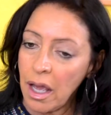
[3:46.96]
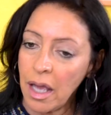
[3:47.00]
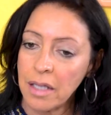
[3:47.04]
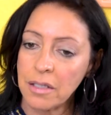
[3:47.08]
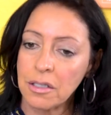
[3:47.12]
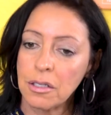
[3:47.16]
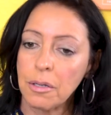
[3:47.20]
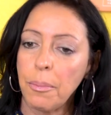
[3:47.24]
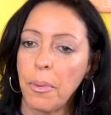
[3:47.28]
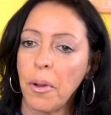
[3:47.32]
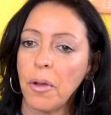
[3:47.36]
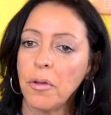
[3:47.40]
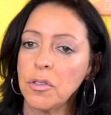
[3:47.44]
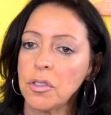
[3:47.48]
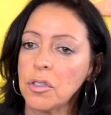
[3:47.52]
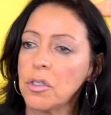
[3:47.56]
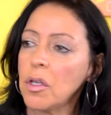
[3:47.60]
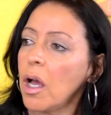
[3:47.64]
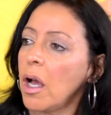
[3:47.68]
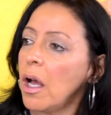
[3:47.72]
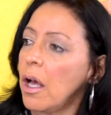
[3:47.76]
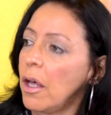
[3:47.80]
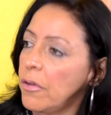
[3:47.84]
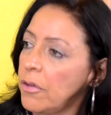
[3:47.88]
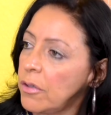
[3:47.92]
as opposed
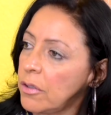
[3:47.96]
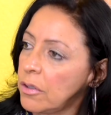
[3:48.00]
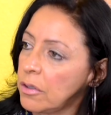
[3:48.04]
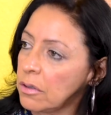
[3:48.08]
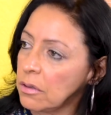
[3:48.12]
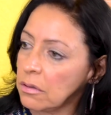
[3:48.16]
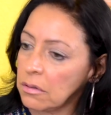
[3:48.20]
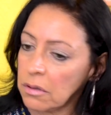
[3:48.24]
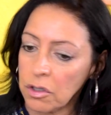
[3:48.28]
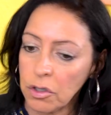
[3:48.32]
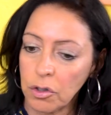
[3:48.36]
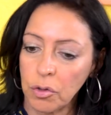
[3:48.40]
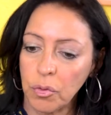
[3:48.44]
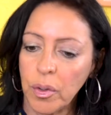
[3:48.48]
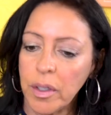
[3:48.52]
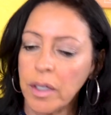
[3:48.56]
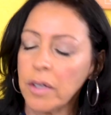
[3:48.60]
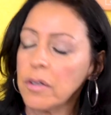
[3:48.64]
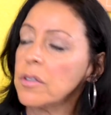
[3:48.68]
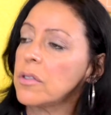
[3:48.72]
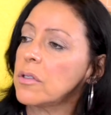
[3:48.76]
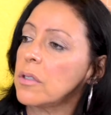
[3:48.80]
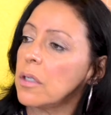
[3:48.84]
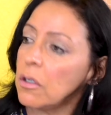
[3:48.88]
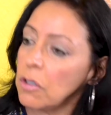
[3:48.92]
to other
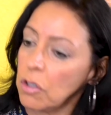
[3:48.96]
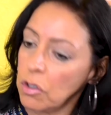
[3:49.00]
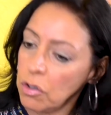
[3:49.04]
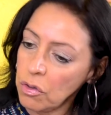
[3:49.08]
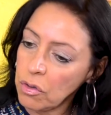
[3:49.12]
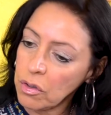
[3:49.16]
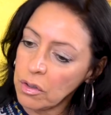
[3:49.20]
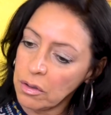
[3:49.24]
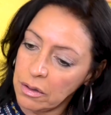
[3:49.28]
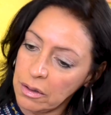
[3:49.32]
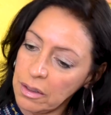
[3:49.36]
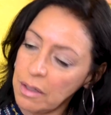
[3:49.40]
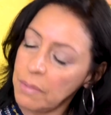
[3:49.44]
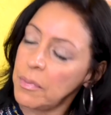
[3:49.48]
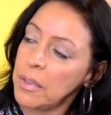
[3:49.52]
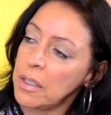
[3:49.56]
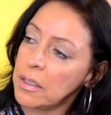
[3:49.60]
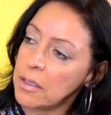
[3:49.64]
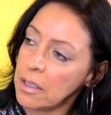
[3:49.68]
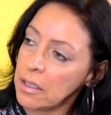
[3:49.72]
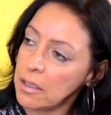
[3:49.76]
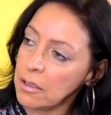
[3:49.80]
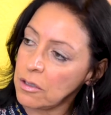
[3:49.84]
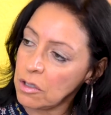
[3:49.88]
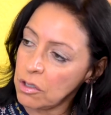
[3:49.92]
careers that you are
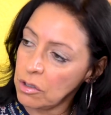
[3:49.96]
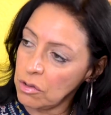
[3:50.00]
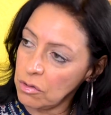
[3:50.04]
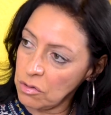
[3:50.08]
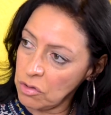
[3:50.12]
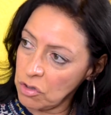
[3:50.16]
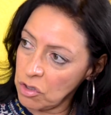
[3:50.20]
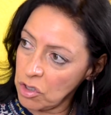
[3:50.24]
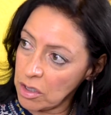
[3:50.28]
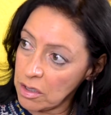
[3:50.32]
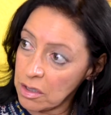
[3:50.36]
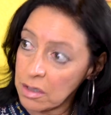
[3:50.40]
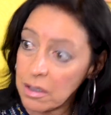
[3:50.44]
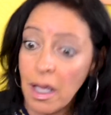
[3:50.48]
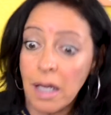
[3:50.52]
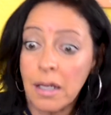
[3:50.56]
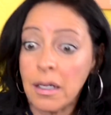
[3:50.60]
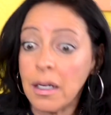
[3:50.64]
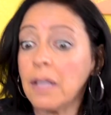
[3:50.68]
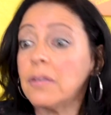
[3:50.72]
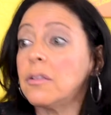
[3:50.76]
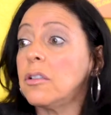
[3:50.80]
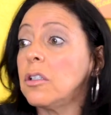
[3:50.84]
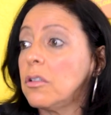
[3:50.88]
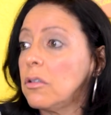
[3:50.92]
limited to just that.
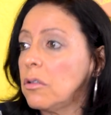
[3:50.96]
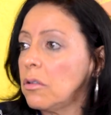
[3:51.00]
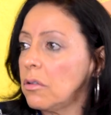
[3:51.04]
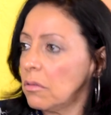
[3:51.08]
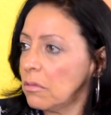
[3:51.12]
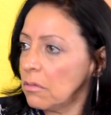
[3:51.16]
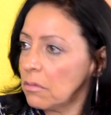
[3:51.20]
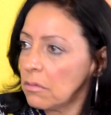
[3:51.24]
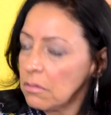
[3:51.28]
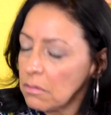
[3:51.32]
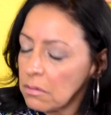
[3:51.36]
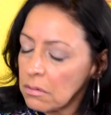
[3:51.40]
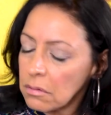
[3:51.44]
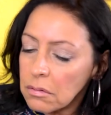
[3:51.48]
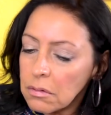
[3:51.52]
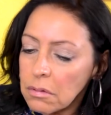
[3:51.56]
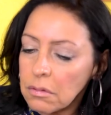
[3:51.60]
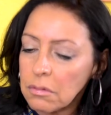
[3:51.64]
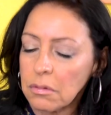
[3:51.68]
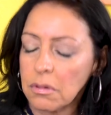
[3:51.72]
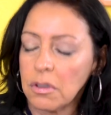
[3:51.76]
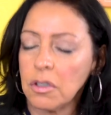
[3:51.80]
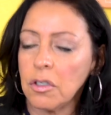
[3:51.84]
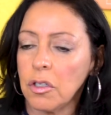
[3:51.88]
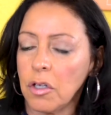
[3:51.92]
Not that you're,
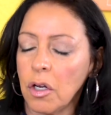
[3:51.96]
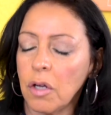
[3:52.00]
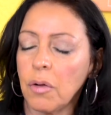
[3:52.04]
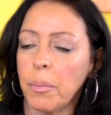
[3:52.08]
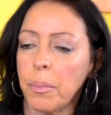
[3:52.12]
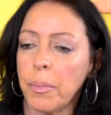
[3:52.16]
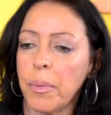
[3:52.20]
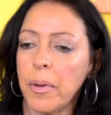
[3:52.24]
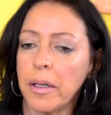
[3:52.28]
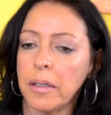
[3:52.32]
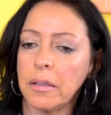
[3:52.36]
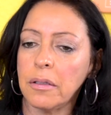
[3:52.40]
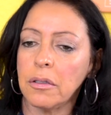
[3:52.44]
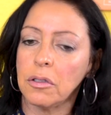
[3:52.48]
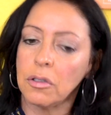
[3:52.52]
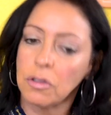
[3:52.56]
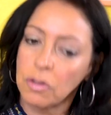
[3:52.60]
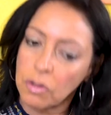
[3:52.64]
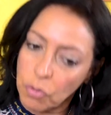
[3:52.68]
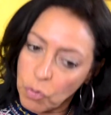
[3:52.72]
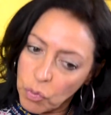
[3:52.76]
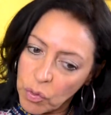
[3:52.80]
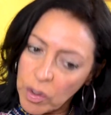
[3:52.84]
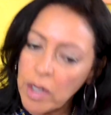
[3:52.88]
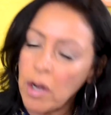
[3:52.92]
you know, but
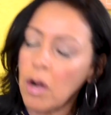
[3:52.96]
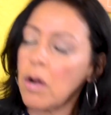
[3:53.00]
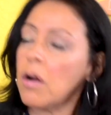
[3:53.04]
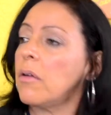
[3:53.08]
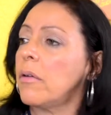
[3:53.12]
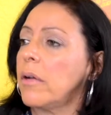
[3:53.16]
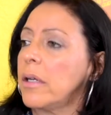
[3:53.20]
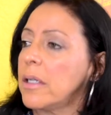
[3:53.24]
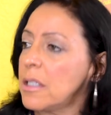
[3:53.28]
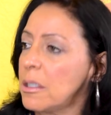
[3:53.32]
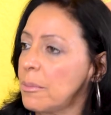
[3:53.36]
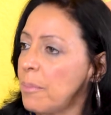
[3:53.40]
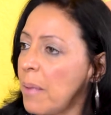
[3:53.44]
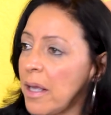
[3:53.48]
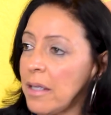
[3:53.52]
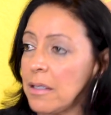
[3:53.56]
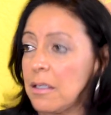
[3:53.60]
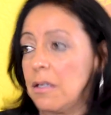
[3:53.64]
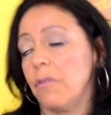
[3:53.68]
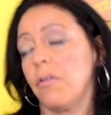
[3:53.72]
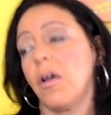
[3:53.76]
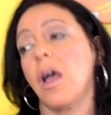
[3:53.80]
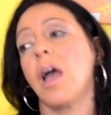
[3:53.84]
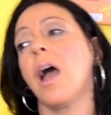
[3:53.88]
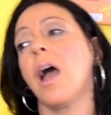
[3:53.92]
we are expansive.